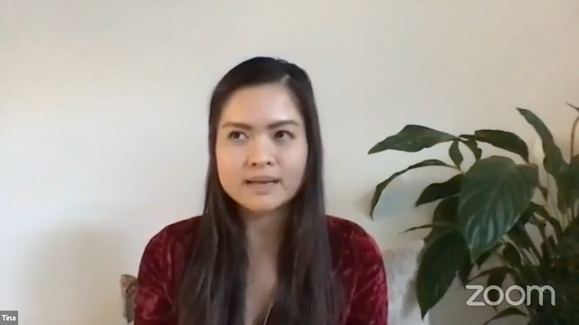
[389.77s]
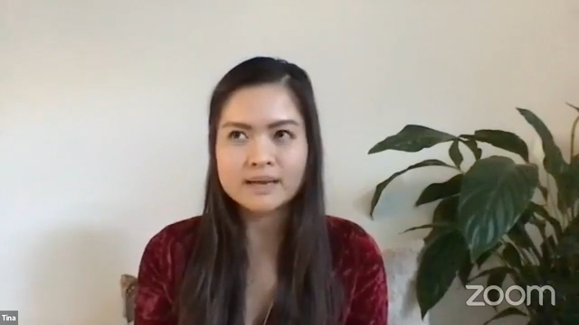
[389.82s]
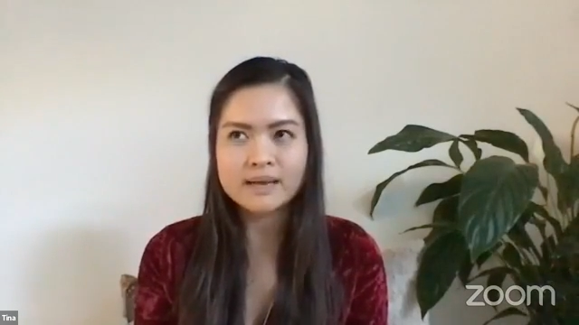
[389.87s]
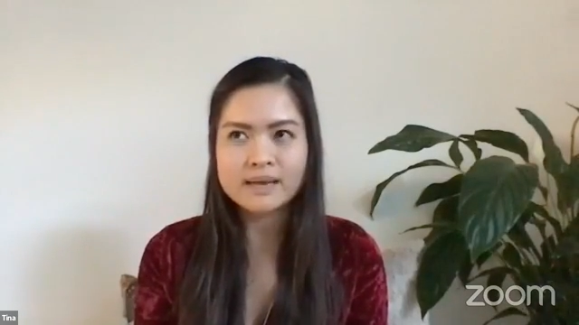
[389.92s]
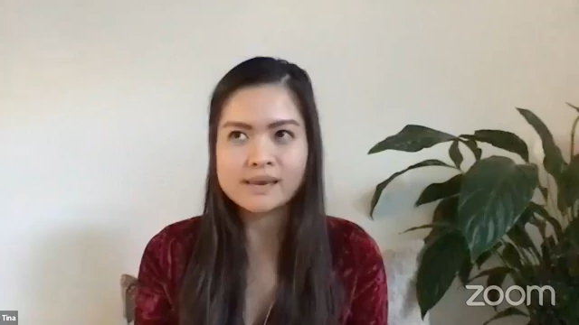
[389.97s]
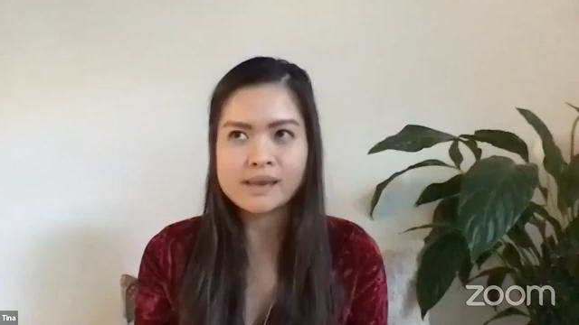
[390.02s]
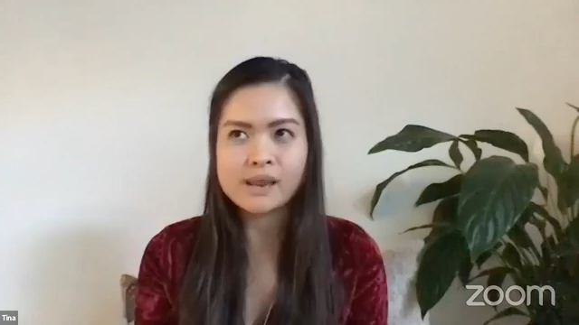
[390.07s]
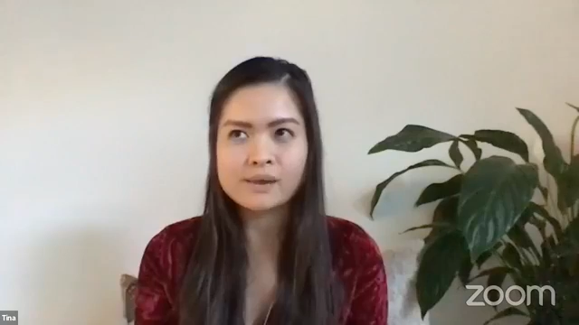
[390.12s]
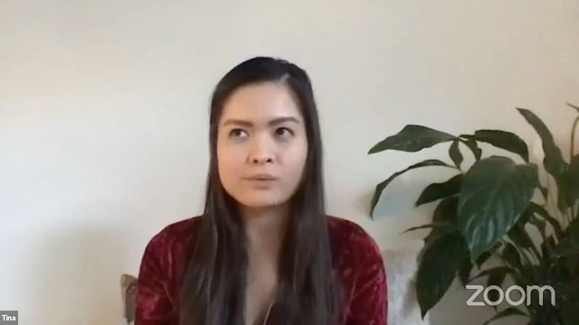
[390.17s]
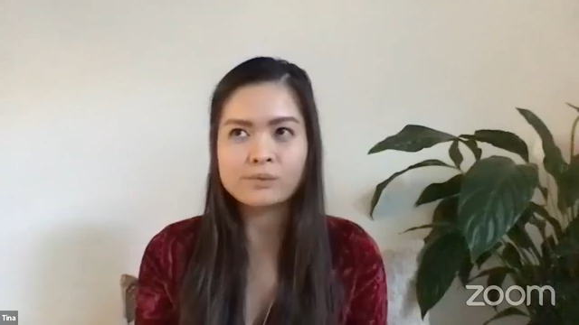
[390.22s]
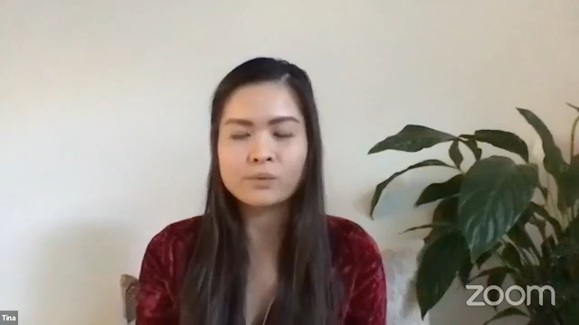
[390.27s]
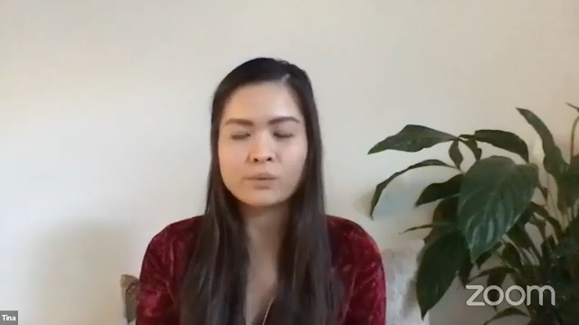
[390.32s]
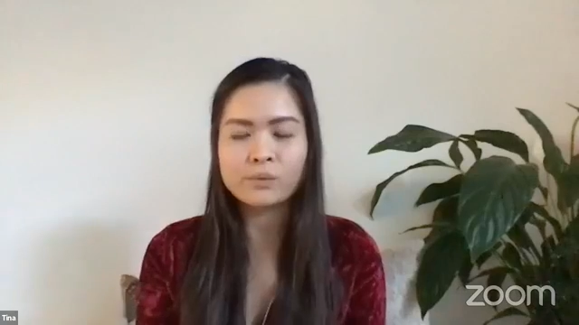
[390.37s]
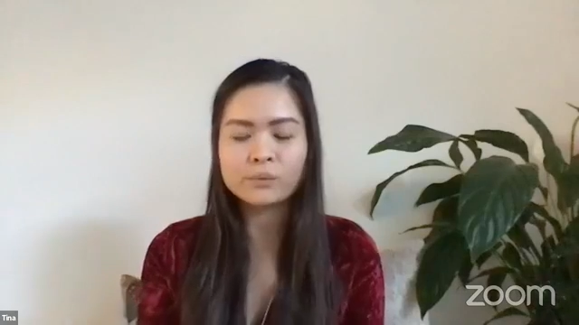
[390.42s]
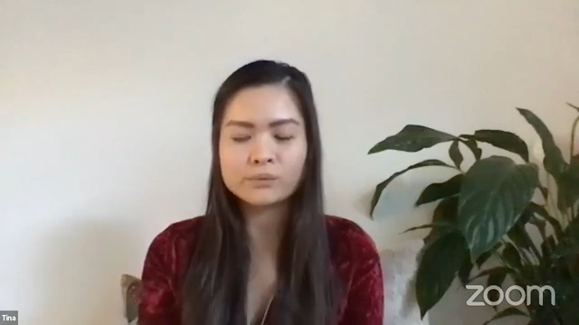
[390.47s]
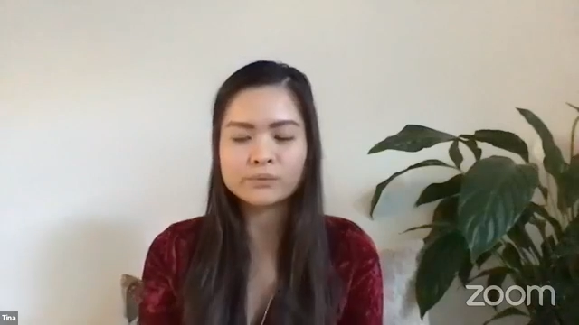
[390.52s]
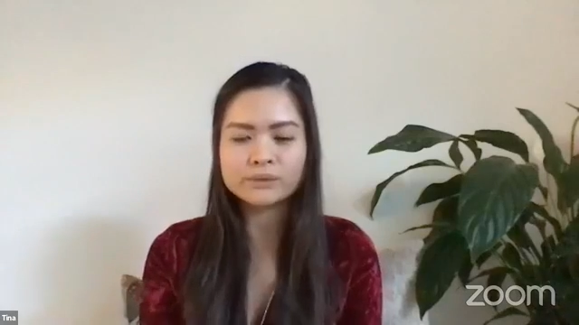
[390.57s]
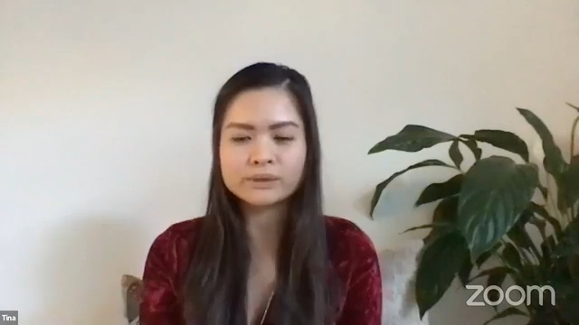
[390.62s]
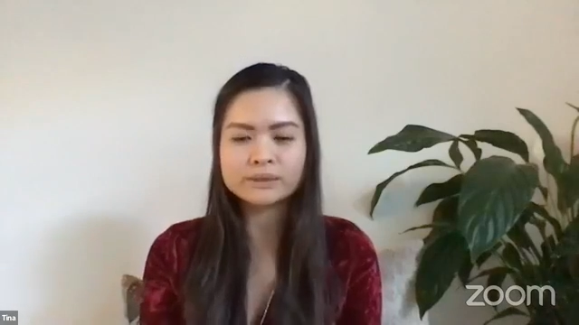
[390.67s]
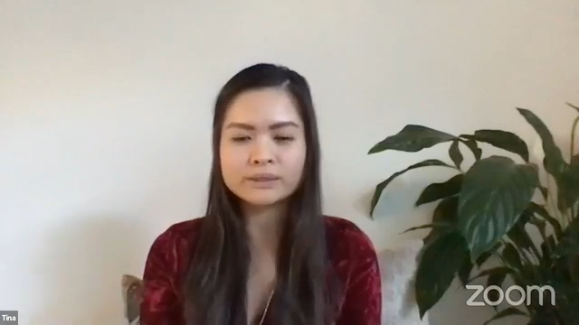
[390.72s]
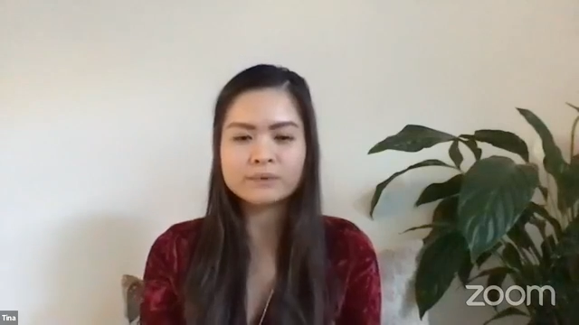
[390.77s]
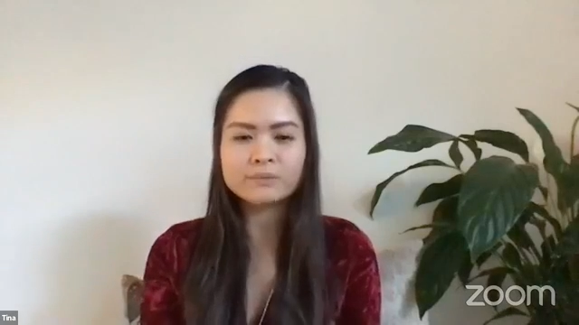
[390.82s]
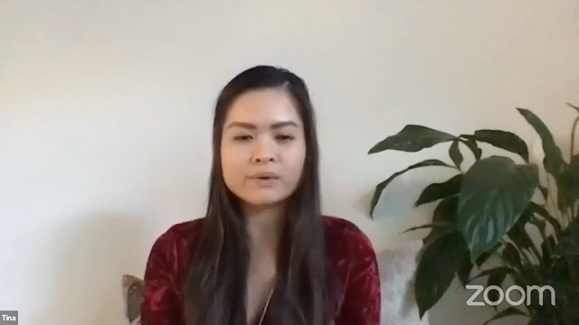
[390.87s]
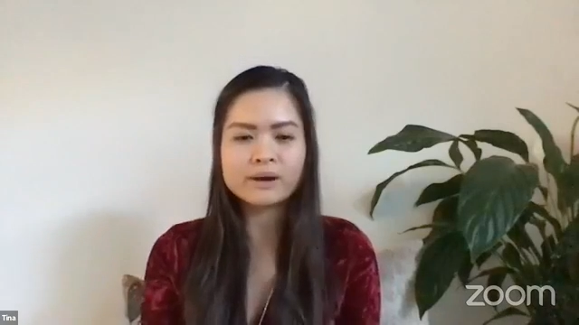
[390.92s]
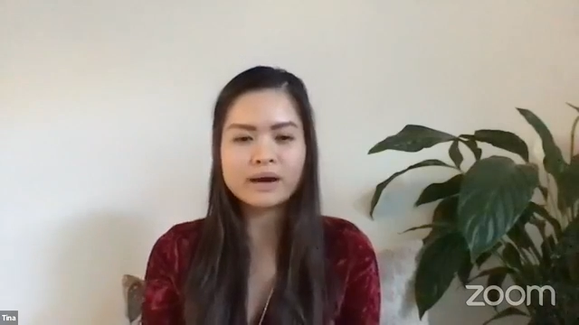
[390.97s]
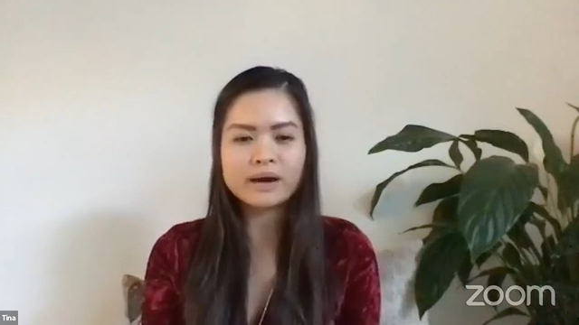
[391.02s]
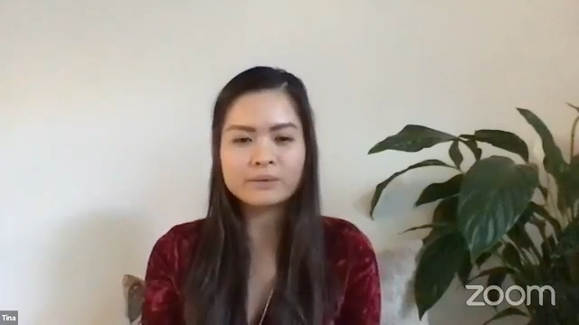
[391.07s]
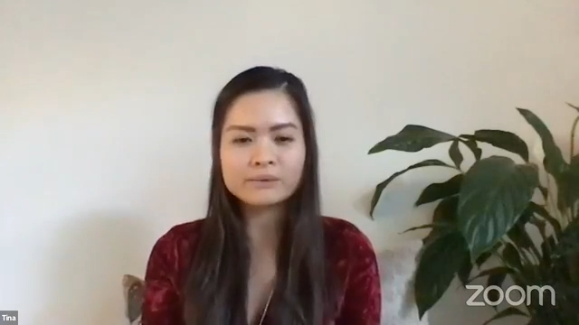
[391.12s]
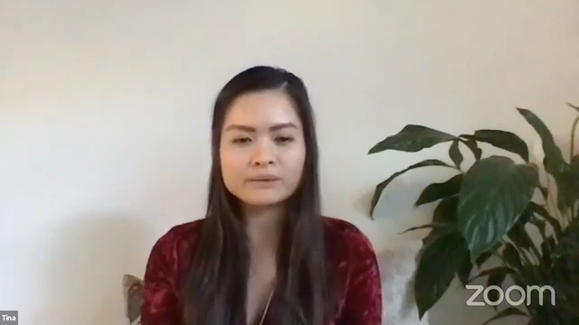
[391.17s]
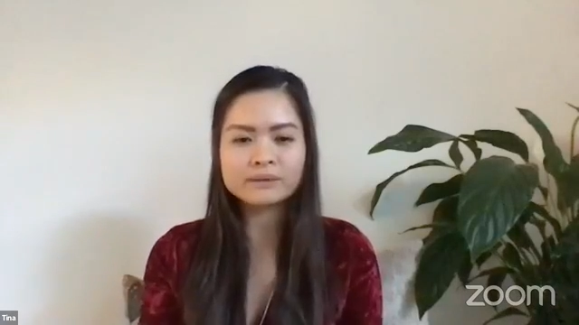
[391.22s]
and then really where
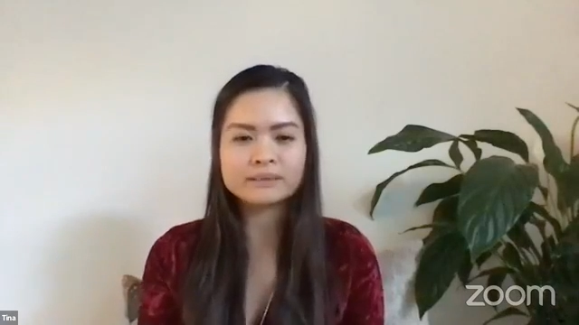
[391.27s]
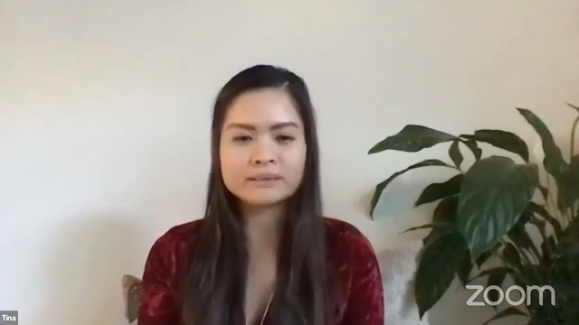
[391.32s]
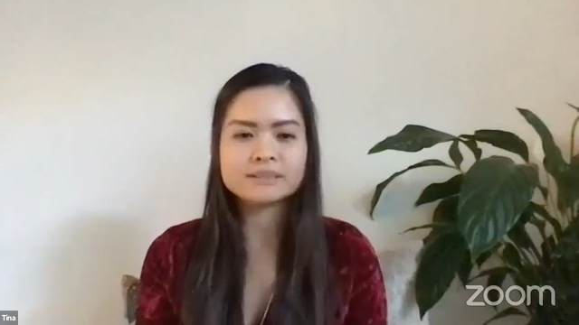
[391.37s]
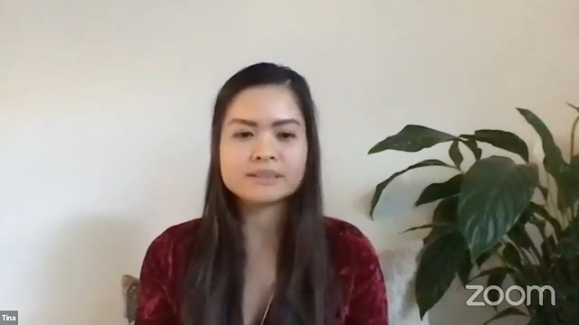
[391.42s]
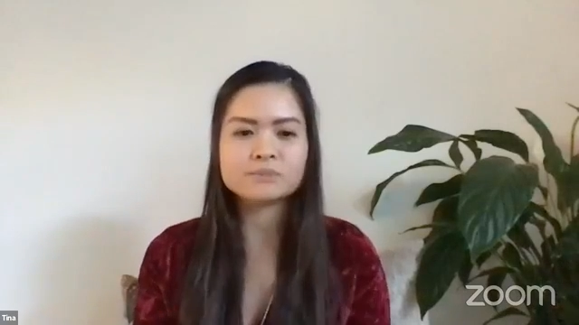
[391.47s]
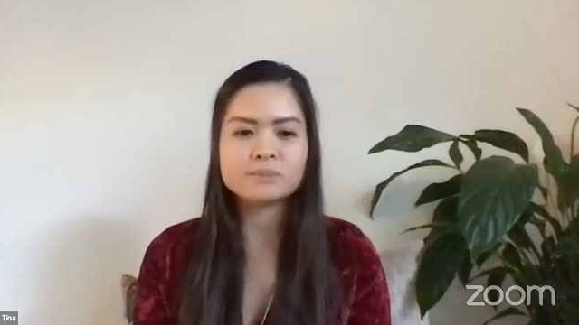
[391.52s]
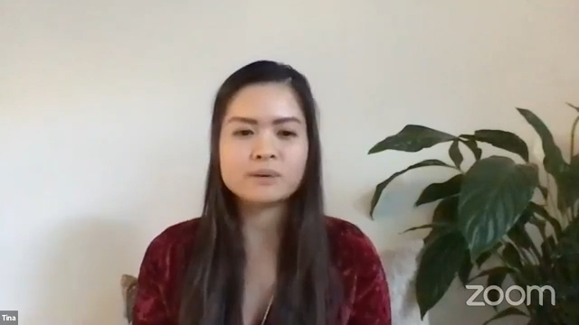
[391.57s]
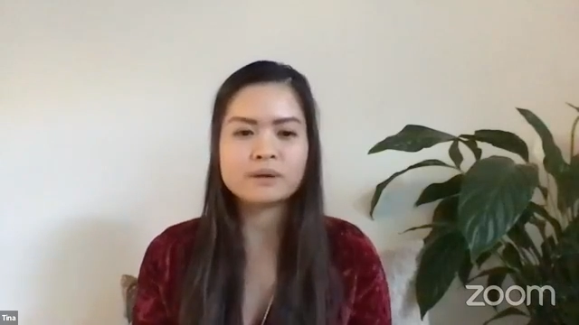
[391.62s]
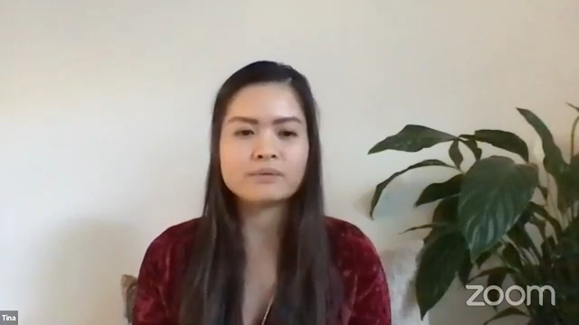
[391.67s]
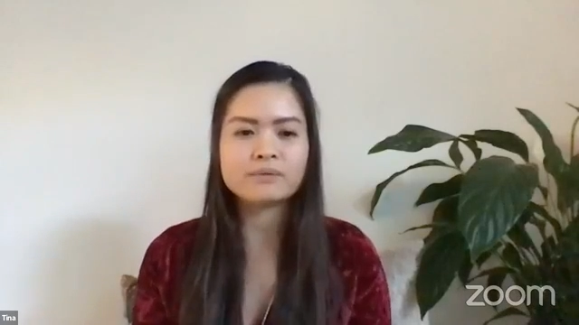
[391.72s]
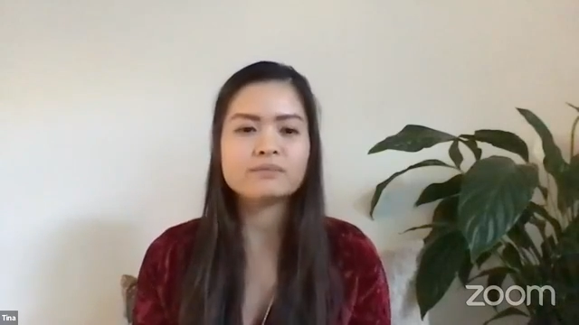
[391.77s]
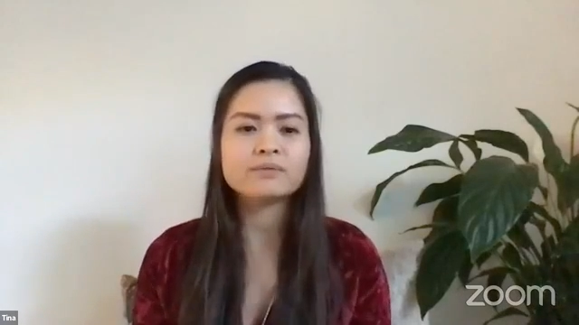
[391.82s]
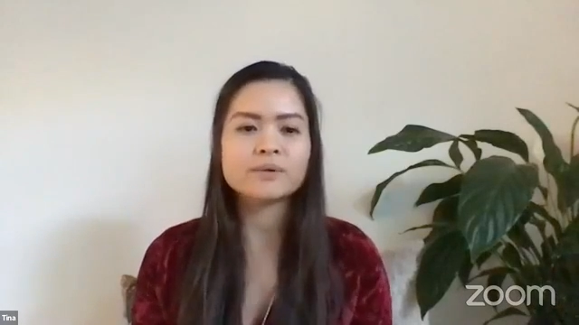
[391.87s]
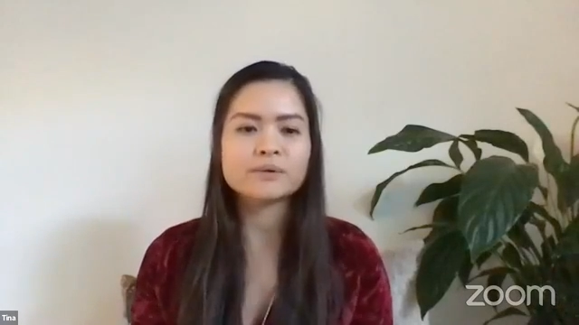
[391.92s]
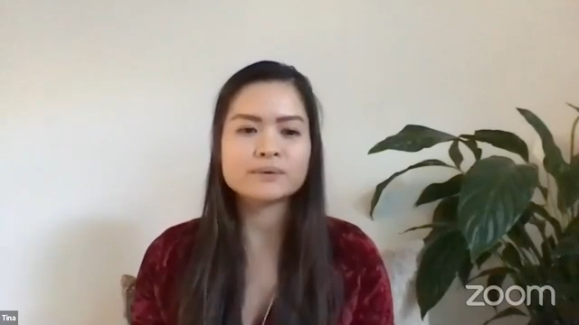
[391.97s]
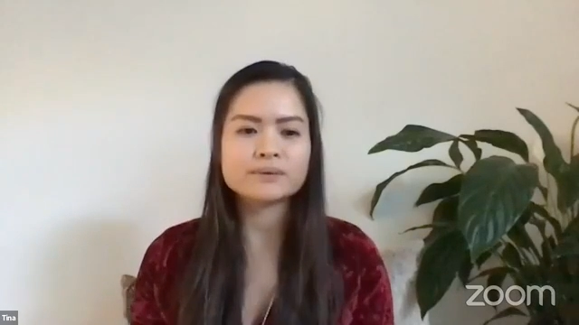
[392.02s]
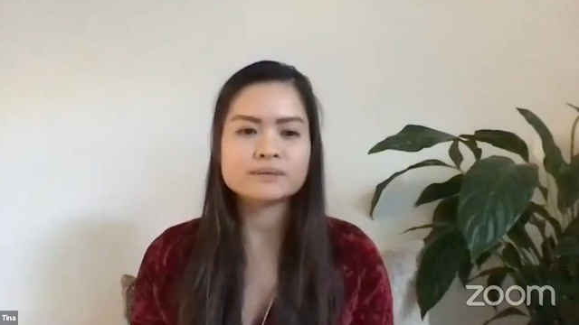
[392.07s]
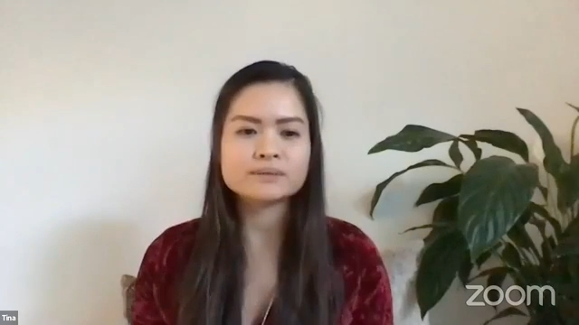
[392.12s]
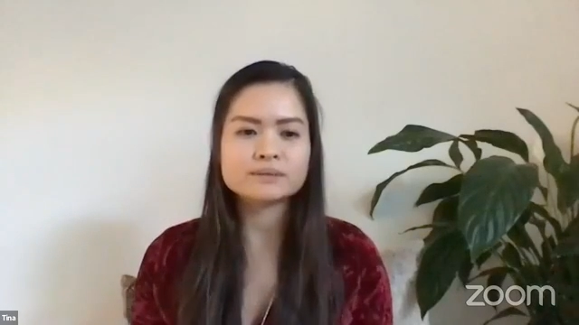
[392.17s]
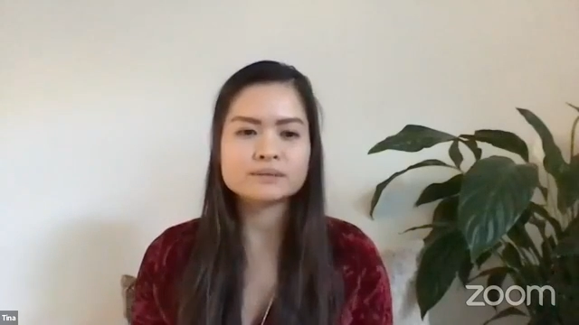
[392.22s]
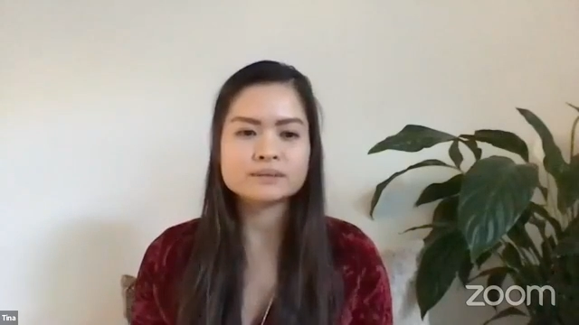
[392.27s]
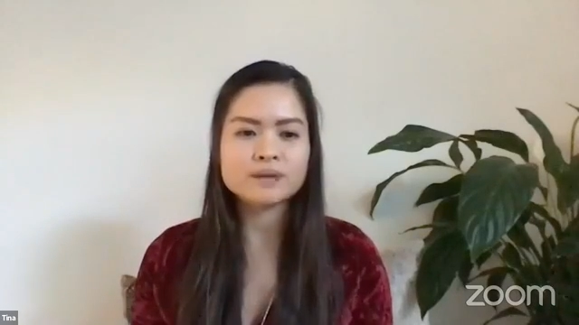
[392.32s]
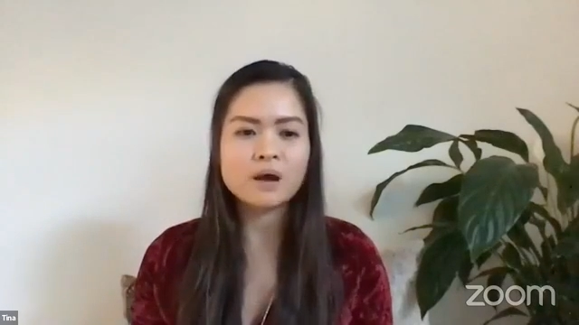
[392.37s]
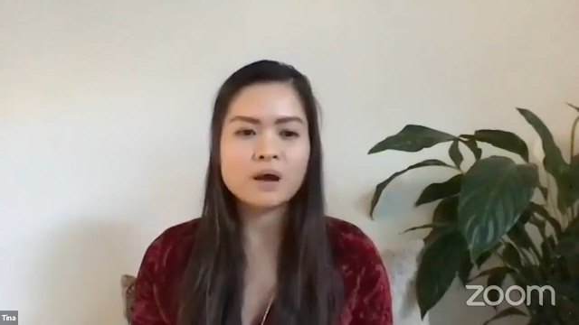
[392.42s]
I really just want to focus